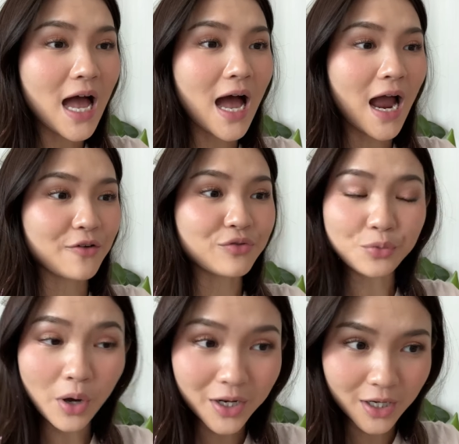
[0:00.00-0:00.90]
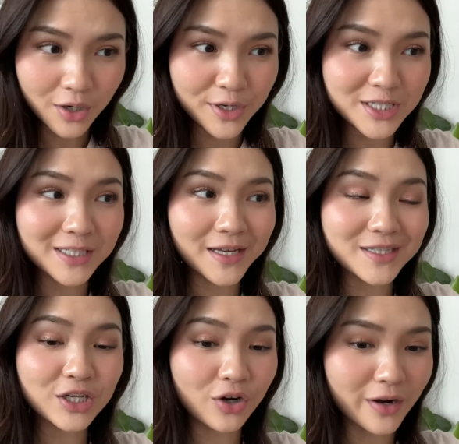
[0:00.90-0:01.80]
I reward her when she does
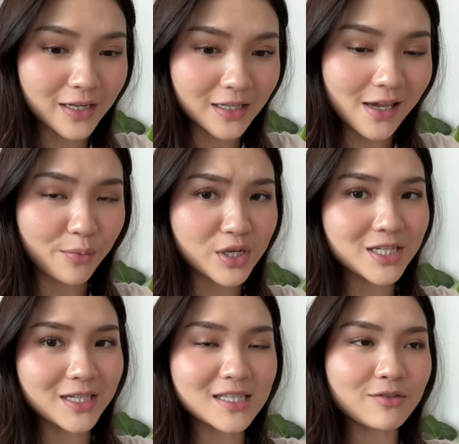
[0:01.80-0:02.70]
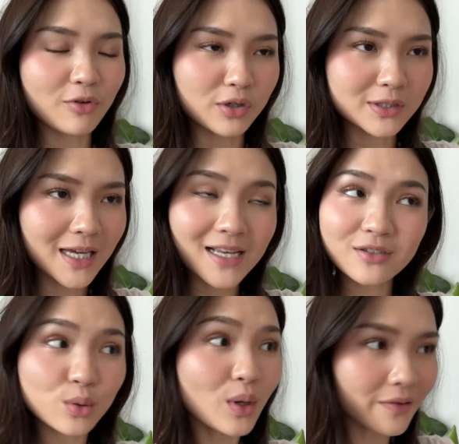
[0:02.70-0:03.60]
it correctly and when she does it wrongly, I
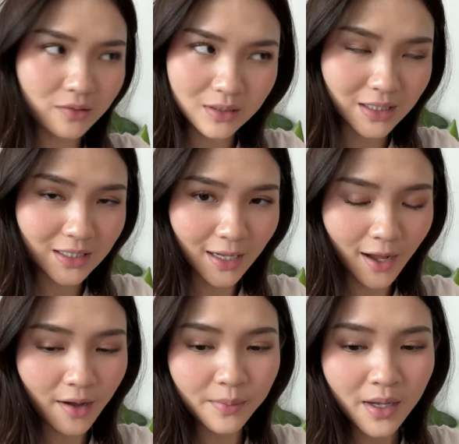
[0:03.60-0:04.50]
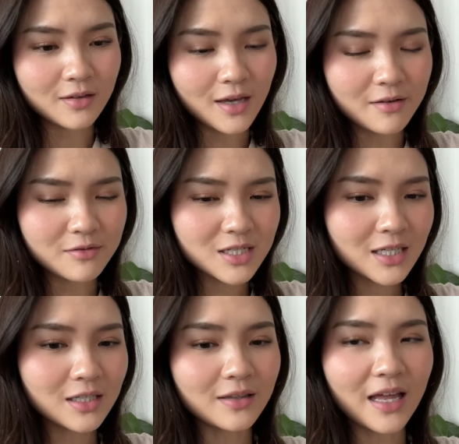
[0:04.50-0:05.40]
still have to clean up. Yeah, I'm just
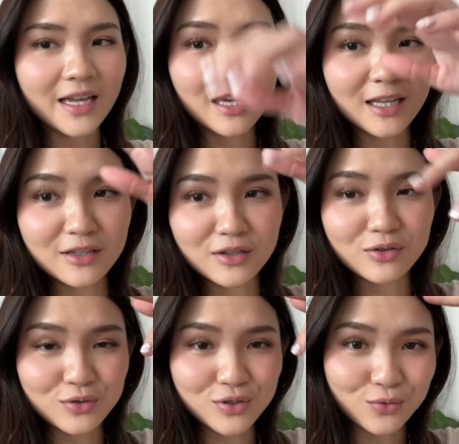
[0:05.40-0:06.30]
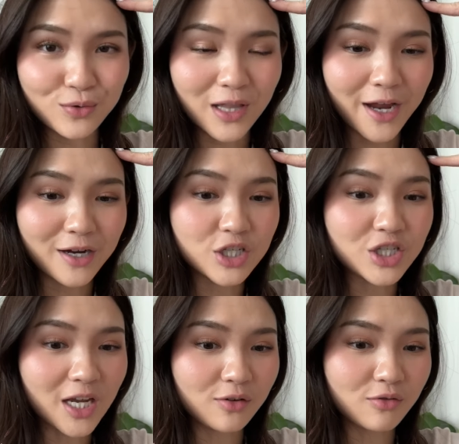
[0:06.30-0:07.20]
kind of like getting used to like her
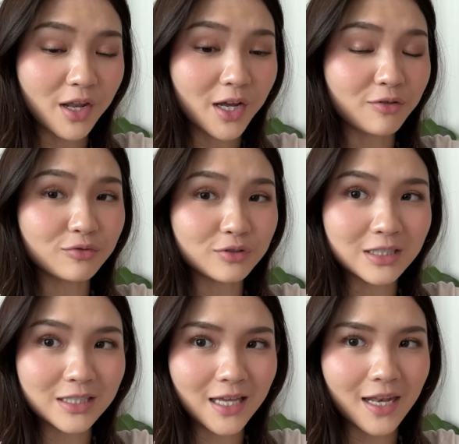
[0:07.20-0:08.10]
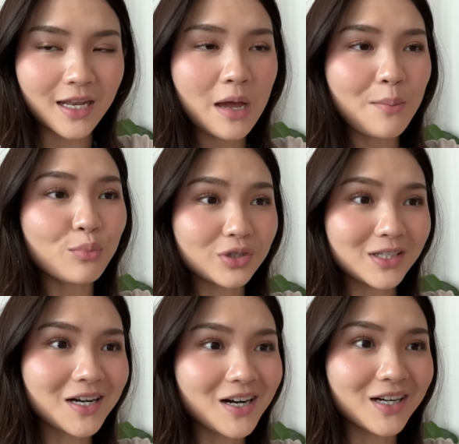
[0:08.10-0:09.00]
schedule and her routine and
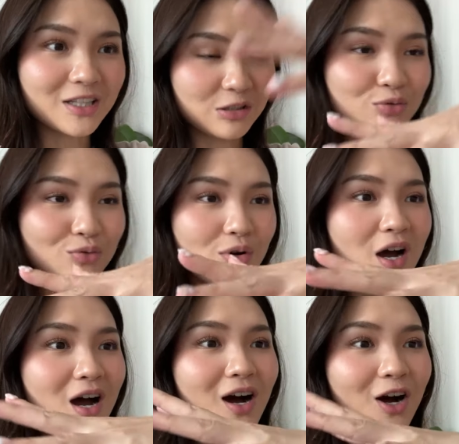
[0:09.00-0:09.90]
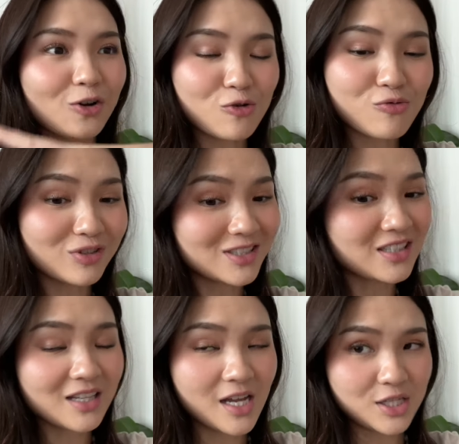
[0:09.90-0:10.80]
putting her into a good
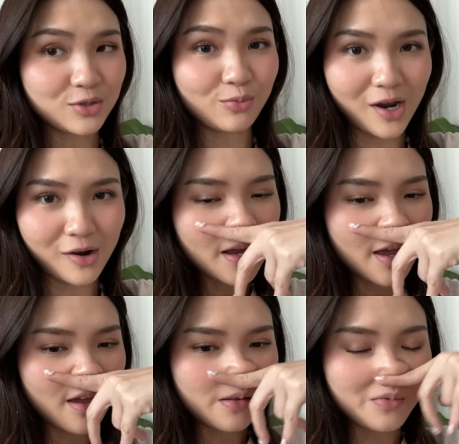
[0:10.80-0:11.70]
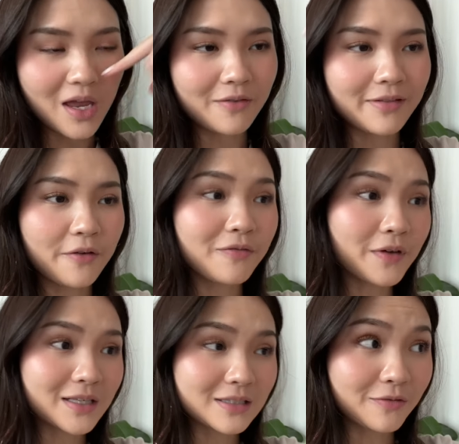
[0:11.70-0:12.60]
routine as well. And we have like
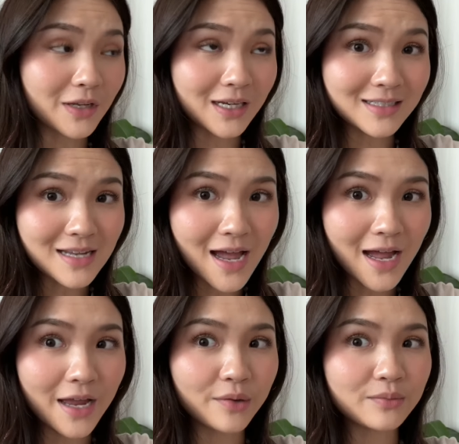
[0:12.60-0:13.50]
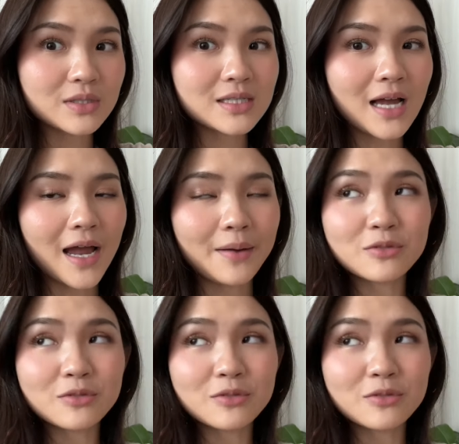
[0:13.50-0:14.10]
fixed feeding times. I'm